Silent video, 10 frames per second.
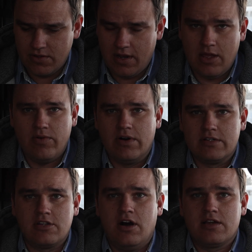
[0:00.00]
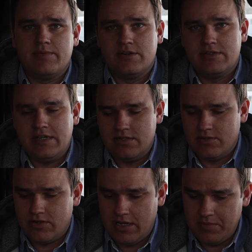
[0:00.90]
So today we want to talk about
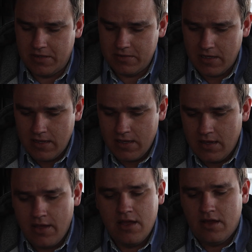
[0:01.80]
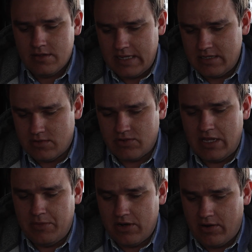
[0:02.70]
diesel treatment
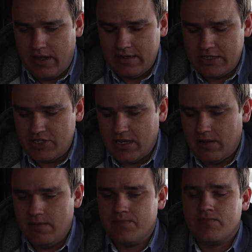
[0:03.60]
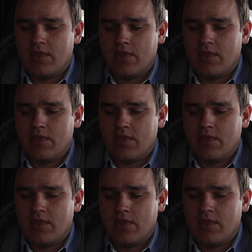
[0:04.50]
or antigel.